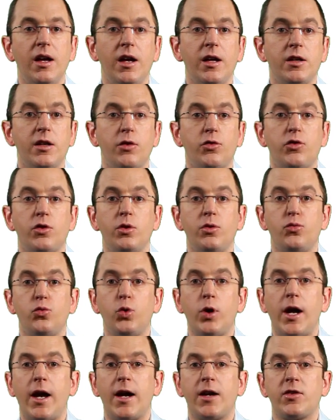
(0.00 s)
It gives you
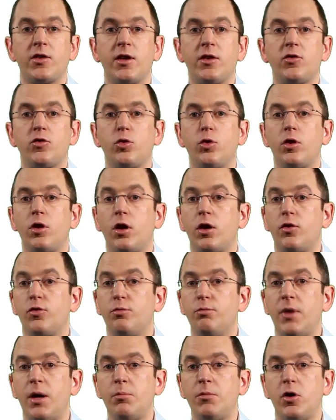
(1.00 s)
free access to a lot
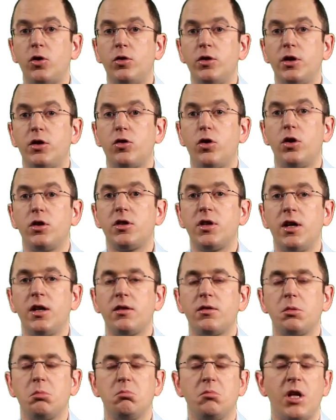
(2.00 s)
of member-only
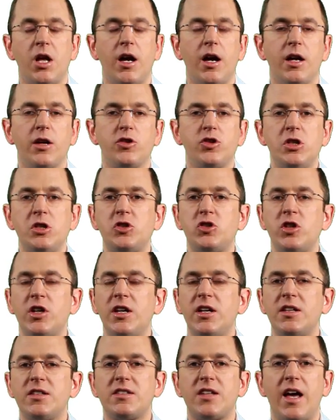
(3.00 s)
content, like cheat
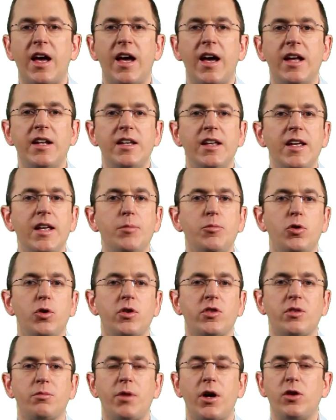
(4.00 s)
sheets and
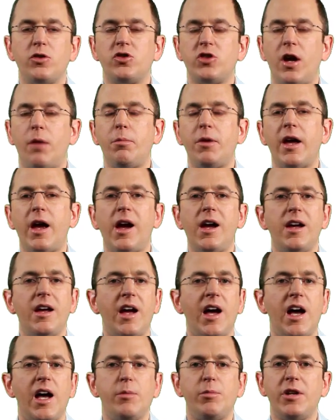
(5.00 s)
ebooks about JPA,
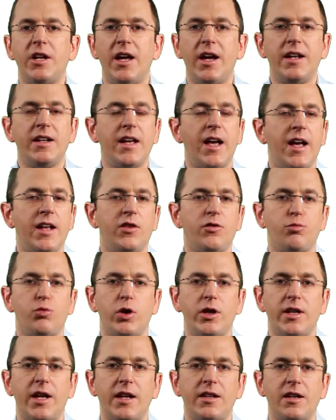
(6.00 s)
Hibernate, and
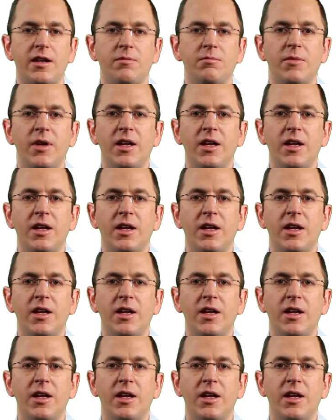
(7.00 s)
Spring Data.